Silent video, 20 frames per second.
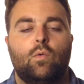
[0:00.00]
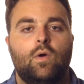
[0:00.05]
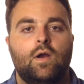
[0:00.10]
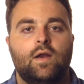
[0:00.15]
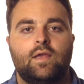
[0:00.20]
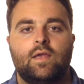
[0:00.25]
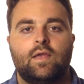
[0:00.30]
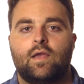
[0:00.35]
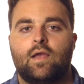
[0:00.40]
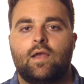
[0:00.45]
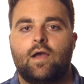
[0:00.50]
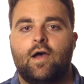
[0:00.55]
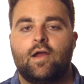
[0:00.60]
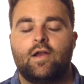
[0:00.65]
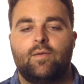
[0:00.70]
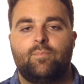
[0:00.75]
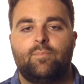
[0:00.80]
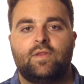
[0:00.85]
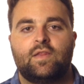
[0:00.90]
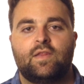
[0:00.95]
want to get caught
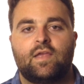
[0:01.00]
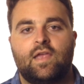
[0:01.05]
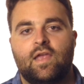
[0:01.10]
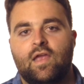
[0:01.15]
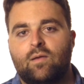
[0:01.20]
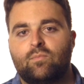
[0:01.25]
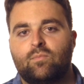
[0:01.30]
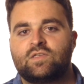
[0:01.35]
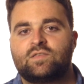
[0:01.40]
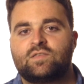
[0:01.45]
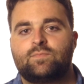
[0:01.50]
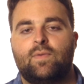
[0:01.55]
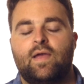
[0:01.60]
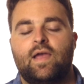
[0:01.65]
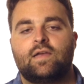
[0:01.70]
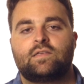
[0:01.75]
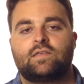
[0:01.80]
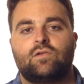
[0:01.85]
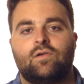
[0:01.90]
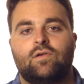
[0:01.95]
up in the camera
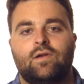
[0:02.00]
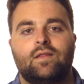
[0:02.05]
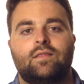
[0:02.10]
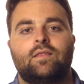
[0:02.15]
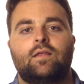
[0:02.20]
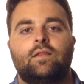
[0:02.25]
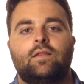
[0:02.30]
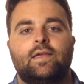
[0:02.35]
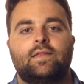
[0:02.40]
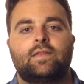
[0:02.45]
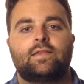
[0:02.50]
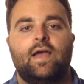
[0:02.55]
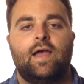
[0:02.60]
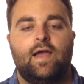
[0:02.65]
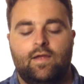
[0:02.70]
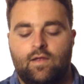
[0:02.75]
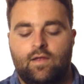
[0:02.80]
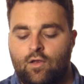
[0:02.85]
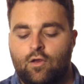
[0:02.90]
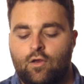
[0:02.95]
specs or anything like
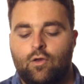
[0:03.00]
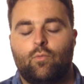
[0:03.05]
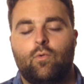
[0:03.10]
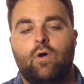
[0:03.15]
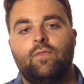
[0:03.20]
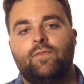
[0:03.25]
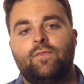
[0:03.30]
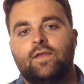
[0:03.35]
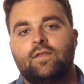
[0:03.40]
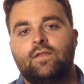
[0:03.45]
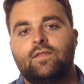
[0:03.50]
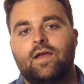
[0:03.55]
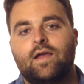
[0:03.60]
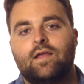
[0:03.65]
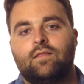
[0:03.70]
that. One thing that I